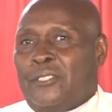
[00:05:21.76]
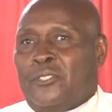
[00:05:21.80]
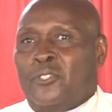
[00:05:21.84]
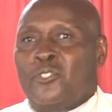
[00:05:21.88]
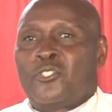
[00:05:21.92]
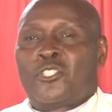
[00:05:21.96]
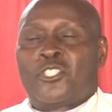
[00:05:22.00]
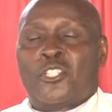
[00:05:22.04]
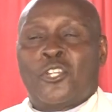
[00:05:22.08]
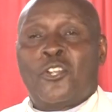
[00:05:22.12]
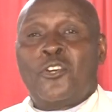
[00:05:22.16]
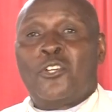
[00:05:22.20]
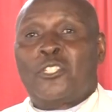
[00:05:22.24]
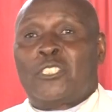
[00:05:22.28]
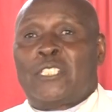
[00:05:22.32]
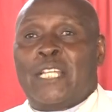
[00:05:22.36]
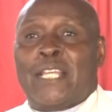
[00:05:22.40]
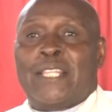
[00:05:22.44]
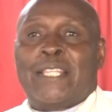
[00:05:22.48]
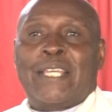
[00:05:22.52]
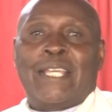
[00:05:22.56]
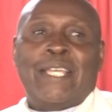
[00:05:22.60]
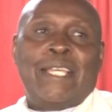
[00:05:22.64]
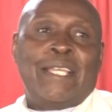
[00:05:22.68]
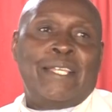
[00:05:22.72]
to slaughter
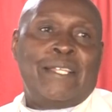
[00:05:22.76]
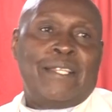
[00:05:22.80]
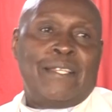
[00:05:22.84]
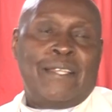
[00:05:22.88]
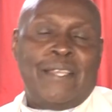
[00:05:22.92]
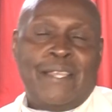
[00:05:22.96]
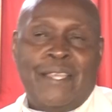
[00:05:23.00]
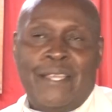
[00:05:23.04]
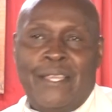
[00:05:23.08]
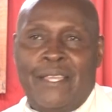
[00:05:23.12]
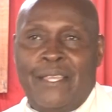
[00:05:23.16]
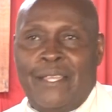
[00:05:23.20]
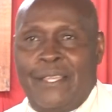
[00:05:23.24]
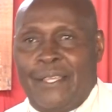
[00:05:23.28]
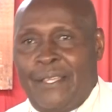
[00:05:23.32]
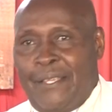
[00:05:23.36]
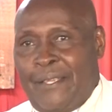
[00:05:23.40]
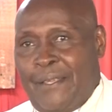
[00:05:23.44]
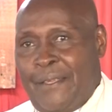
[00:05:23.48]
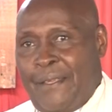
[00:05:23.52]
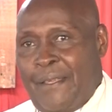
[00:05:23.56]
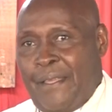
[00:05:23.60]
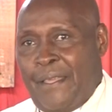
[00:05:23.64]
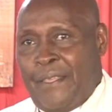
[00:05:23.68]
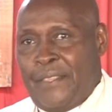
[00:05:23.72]

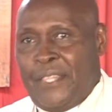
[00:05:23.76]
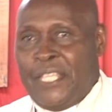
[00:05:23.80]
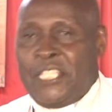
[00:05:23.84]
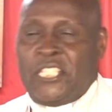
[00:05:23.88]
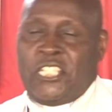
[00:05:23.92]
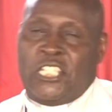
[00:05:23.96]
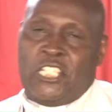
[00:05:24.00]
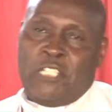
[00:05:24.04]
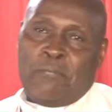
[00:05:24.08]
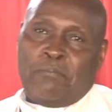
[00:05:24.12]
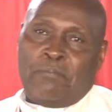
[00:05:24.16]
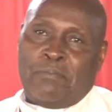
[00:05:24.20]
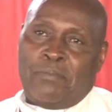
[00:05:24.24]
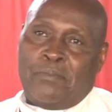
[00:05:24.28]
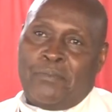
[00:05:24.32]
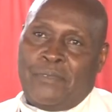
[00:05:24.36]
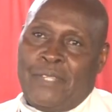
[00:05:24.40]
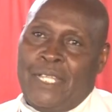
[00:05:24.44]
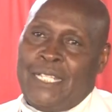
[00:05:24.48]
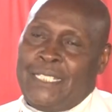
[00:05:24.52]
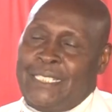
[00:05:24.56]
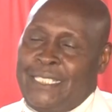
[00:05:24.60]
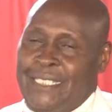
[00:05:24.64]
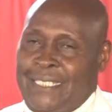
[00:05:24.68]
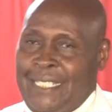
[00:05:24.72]
the sheep.
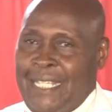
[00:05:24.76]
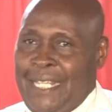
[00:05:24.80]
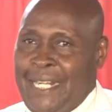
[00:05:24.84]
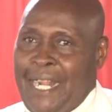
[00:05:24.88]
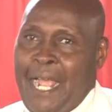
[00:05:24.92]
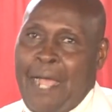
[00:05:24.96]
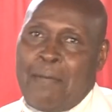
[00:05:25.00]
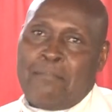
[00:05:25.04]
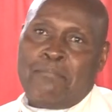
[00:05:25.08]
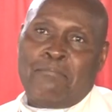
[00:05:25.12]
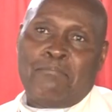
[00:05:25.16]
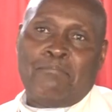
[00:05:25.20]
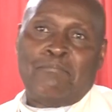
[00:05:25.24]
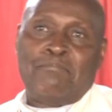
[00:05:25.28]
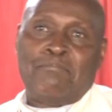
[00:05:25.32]
That is a ram.